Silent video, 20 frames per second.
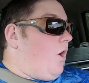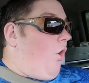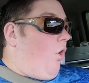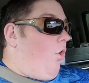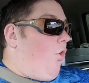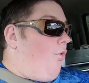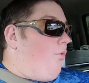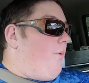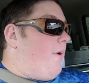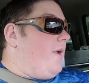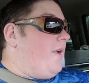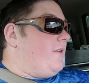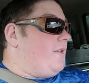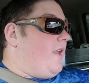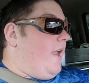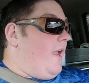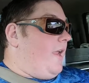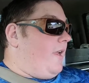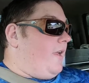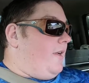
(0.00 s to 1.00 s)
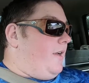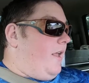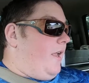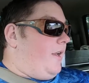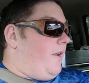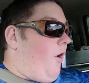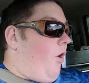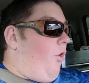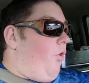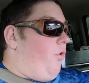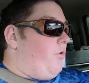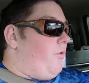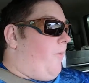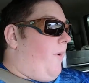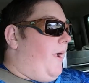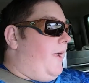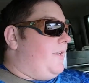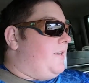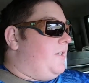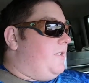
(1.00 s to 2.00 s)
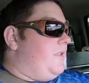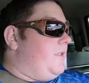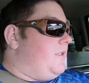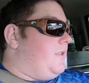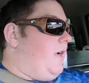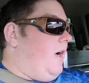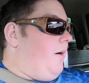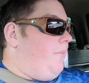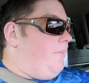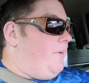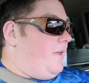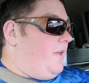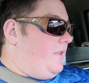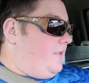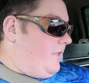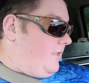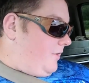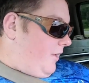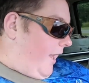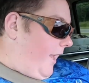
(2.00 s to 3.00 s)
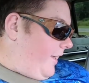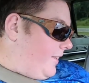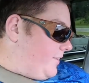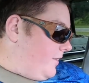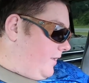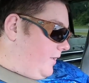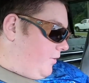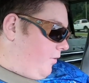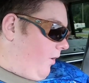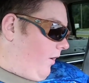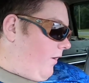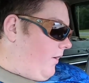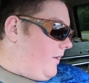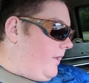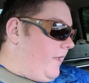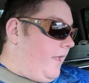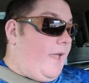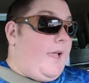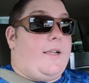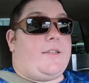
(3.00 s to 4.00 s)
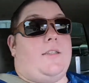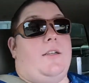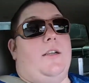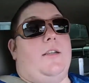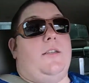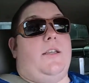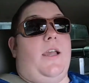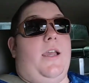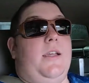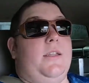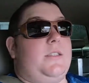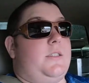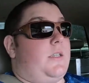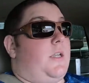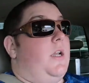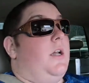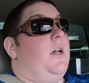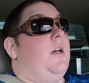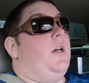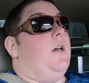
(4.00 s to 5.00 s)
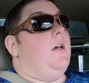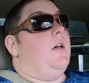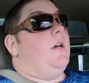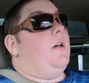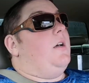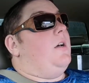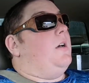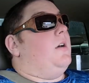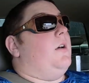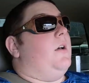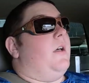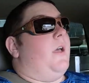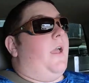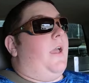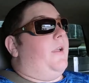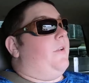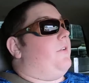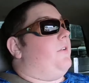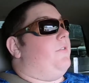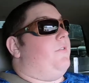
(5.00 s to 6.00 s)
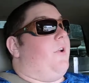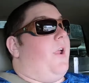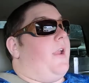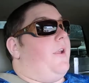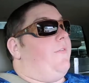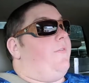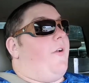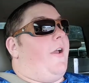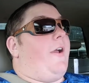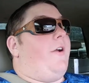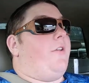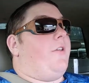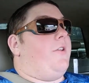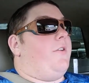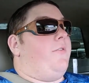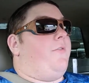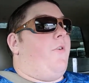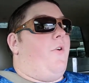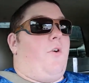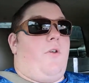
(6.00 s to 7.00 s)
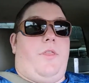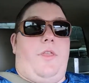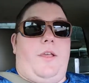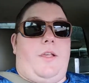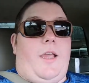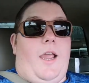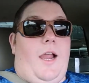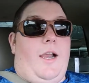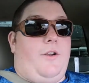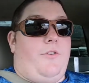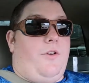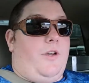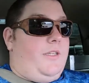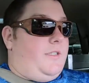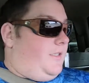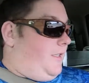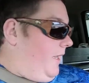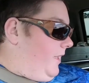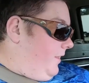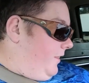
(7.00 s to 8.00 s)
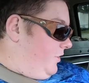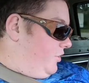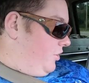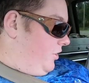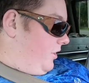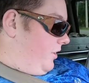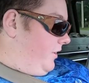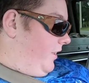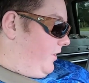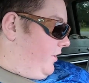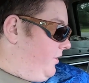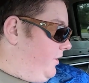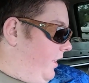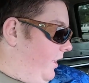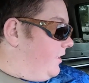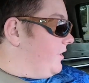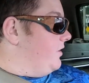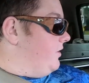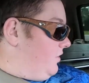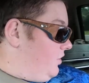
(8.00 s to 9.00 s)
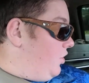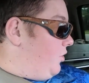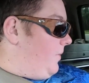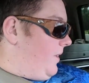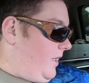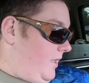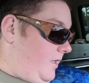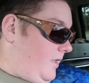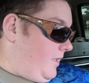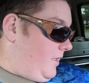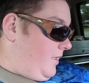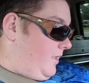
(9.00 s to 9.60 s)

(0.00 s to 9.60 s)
Oh, we we're taking it all the way to the top because it's excellent quality, excellent taste, and great value for the calories and the sugar that you're not consuming.